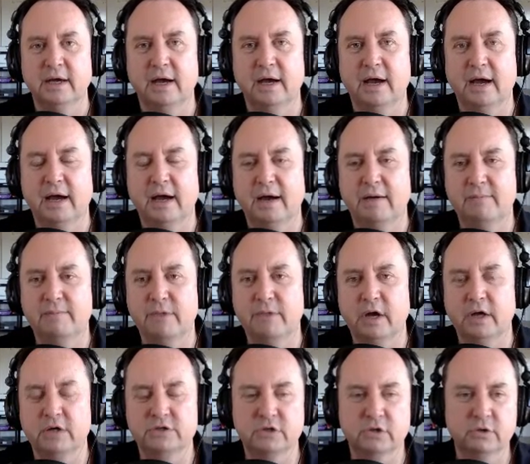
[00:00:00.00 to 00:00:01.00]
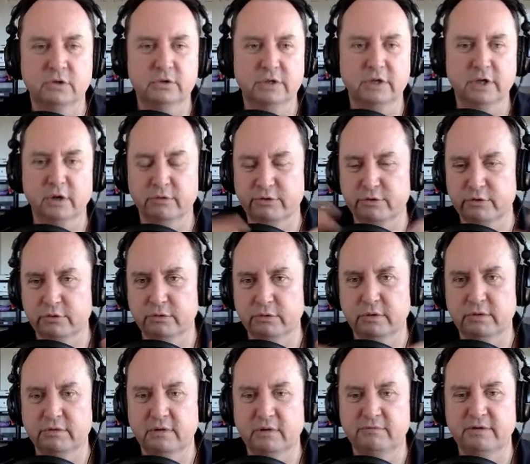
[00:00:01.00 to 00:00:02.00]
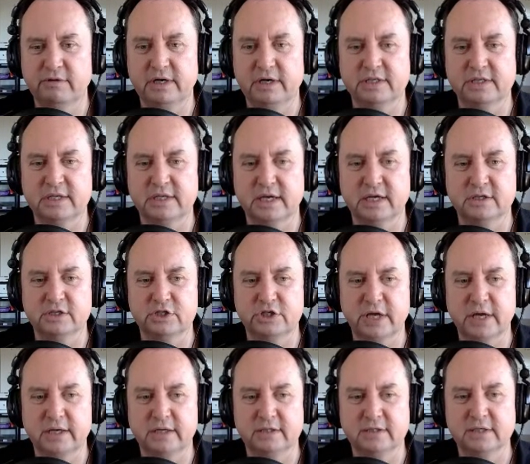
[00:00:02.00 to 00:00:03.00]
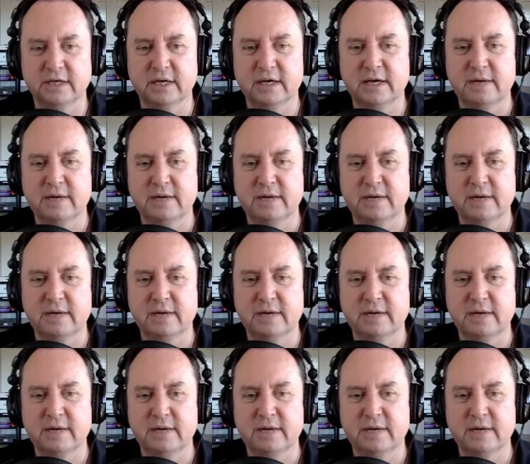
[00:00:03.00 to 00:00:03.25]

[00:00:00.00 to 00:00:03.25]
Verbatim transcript: Um, also, you know, through uh, various sales channels.